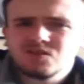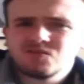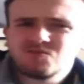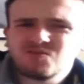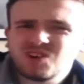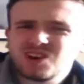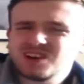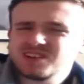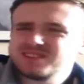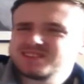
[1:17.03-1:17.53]

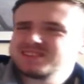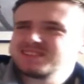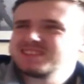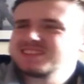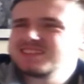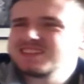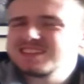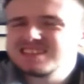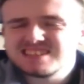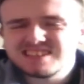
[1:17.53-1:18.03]

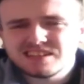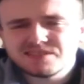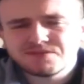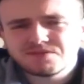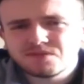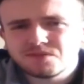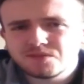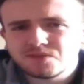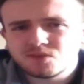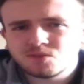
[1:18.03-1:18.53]
rather
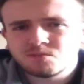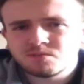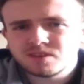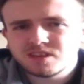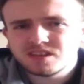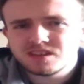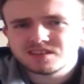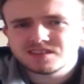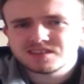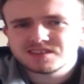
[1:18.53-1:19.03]
different from
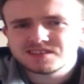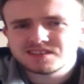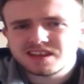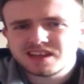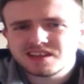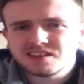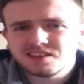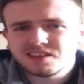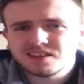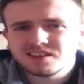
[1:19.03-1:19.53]
me to
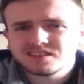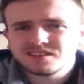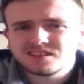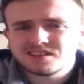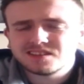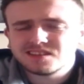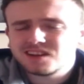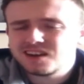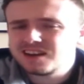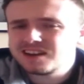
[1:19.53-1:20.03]
say that The
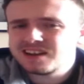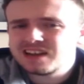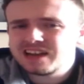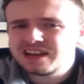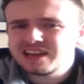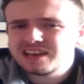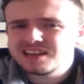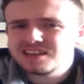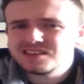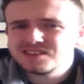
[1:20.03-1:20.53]
Dark
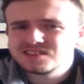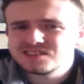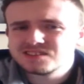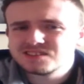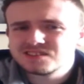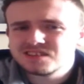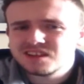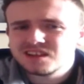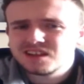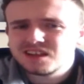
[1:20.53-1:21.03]
Knight
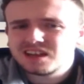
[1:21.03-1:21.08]
is